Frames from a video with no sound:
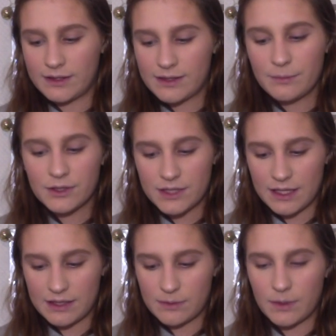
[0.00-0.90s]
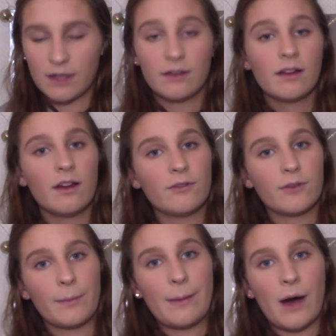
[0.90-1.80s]
similar to this one
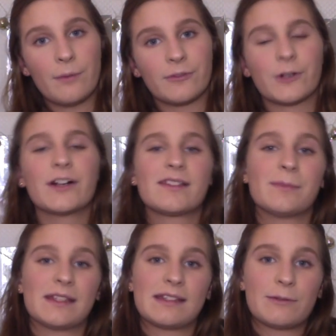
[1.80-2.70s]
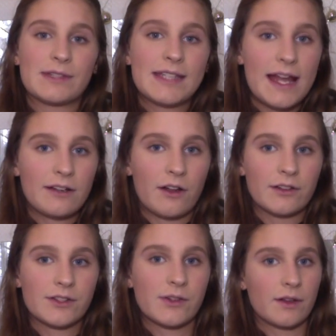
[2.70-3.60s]
for my mom for Christmas, and it was
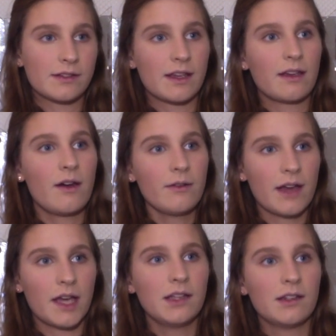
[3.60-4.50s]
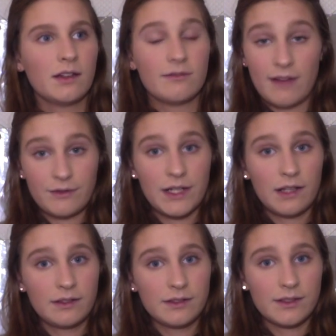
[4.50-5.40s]
$10. So I was like, okay,
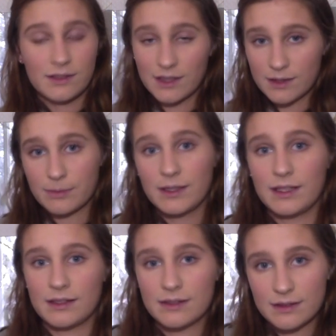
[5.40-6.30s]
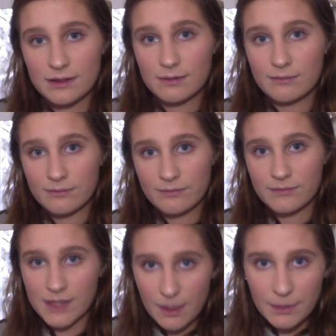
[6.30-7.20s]
$5? Yes, please.
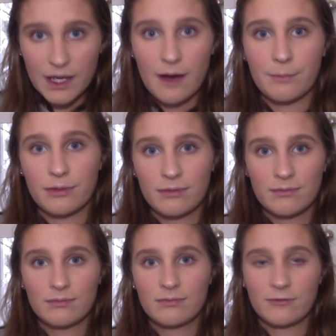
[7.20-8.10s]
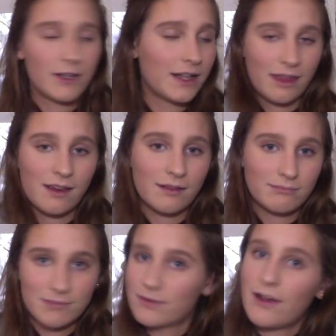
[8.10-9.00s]
Sign me up for anything.
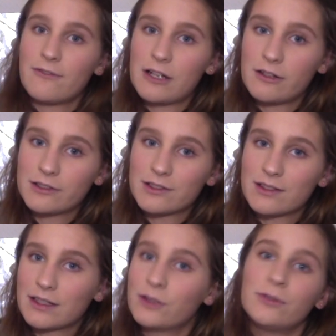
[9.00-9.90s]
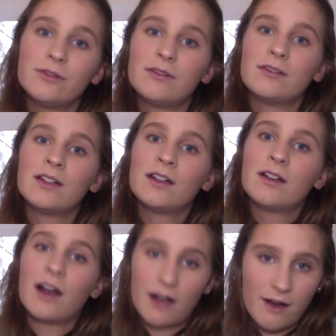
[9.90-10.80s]
It's $5, including
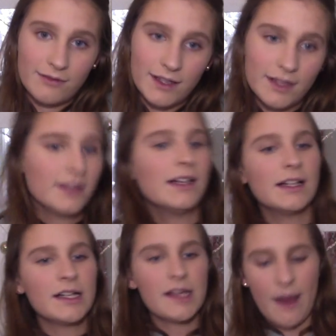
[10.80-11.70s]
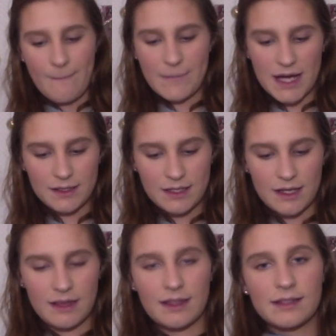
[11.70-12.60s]
a coffee. But
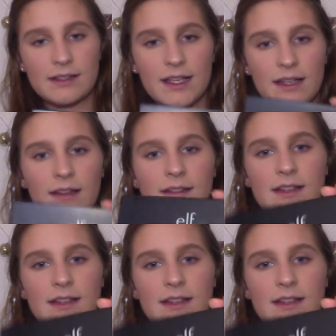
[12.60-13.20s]
this is